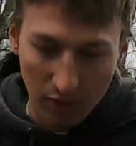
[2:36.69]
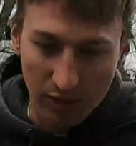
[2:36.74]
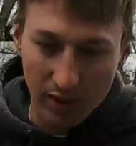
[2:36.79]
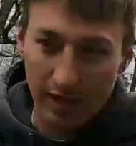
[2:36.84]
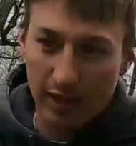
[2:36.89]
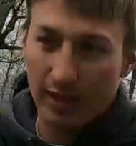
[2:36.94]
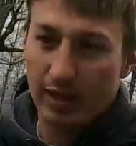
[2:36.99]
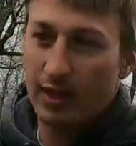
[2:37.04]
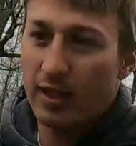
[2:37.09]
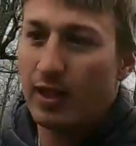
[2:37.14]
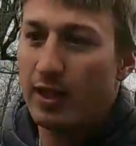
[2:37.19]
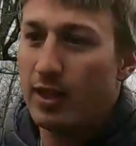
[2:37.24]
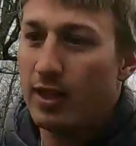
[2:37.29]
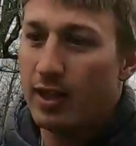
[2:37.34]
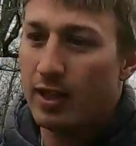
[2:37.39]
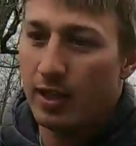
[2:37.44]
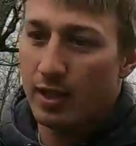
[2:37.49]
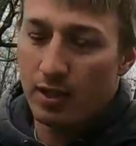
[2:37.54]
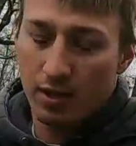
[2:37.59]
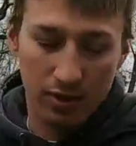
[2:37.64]
of thing.
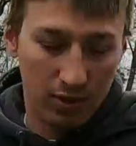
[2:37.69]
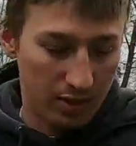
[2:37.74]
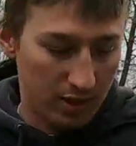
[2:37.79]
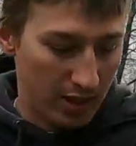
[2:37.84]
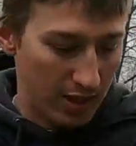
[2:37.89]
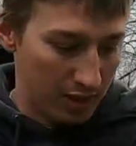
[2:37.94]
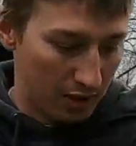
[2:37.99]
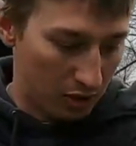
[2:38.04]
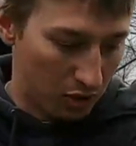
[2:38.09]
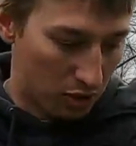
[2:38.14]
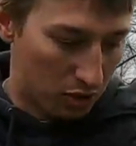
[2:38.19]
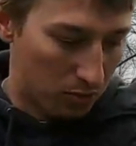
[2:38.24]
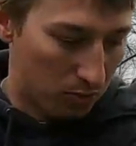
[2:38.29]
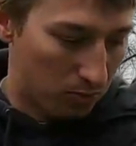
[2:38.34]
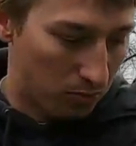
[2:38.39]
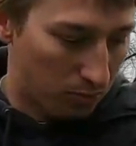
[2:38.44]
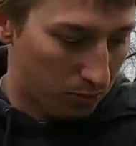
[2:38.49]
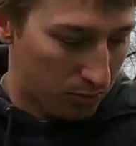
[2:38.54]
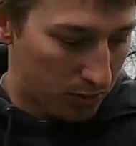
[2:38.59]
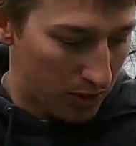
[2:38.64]
You're going to take your
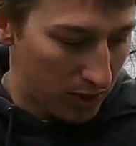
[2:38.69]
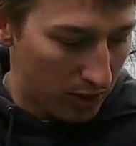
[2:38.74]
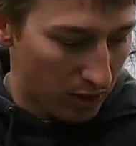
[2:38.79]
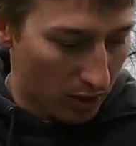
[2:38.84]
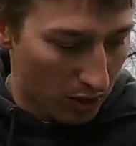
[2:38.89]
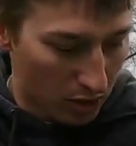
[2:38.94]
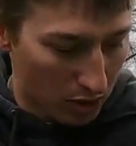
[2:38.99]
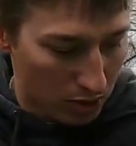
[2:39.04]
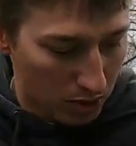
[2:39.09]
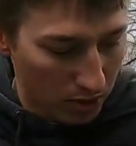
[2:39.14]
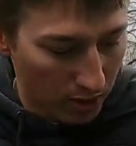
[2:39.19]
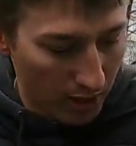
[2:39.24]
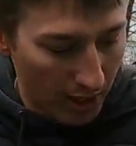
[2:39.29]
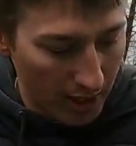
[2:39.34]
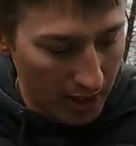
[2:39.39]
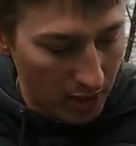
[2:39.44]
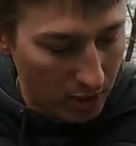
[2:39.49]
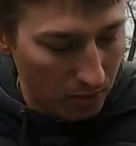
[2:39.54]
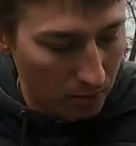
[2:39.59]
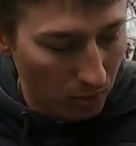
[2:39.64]
Cigar
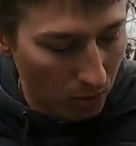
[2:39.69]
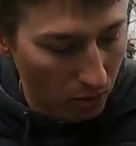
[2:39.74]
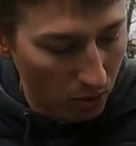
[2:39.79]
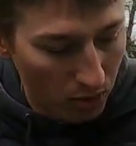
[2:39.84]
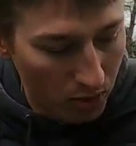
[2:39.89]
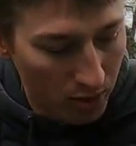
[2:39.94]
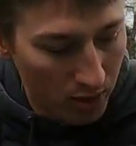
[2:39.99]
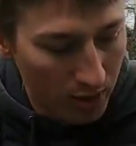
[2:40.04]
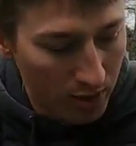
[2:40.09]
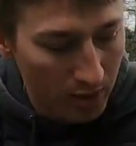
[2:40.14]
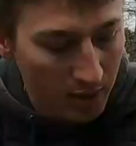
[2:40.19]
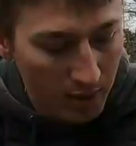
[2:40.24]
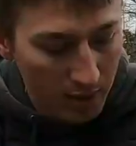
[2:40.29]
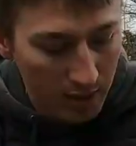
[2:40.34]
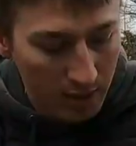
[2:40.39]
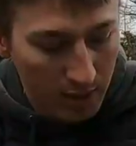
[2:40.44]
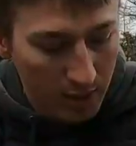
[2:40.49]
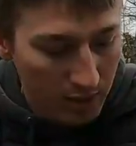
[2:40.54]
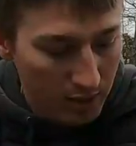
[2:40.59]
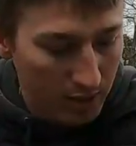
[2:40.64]
line spool.
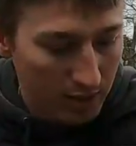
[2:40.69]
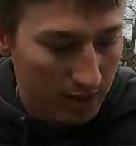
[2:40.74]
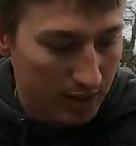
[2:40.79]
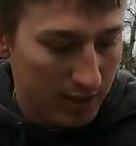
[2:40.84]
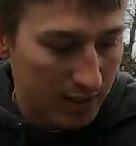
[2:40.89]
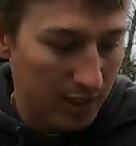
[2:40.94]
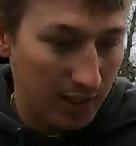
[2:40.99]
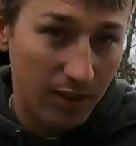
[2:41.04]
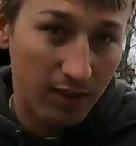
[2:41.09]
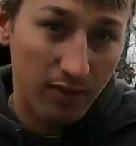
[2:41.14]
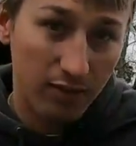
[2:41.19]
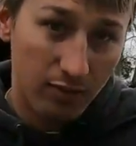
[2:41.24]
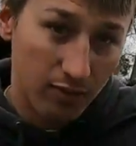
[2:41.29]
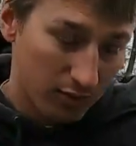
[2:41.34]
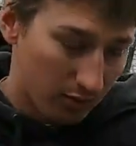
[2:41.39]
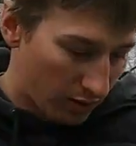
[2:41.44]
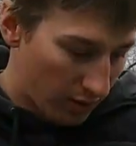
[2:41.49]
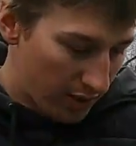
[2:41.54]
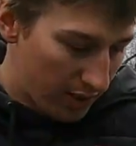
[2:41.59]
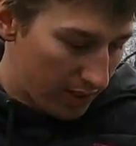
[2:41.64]
You can set it
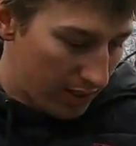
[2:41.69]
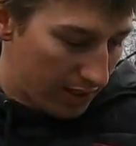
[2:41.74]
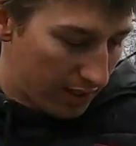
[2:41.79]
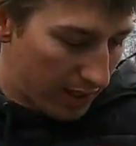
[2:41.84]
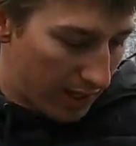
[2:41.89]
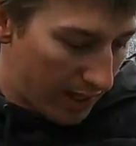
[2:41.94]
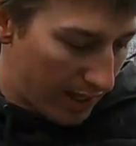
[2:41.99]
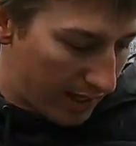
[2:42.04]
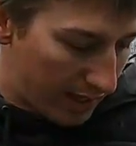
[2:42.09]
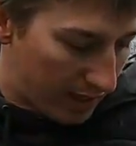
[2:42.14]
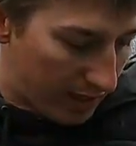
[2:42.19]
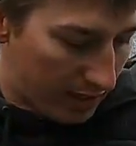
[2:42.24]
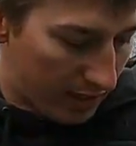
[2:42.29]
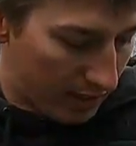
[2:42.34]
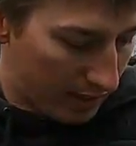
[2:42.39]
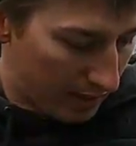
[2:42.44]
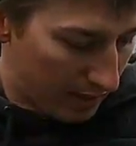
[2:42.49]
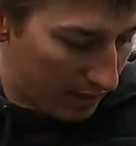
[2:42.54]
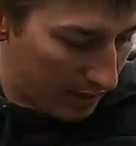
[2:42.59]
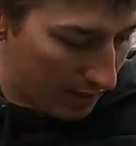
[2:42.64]
right in that
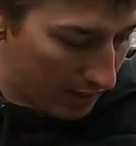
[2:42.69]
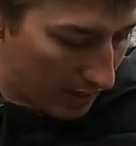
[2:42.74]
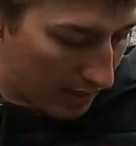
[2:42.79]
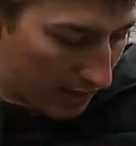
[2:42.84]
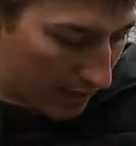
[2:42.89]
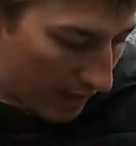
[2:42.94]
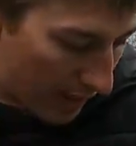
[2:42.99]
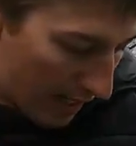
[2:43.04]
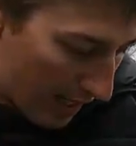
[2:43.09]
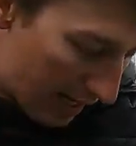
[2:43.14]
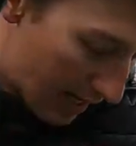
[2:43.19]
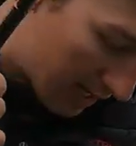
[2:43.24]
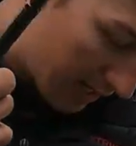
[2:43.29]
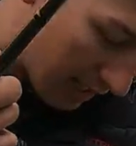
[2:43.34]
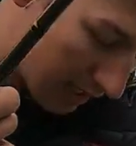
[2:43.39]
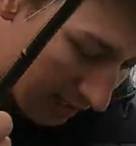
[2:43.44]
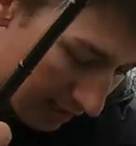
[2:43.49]
hat.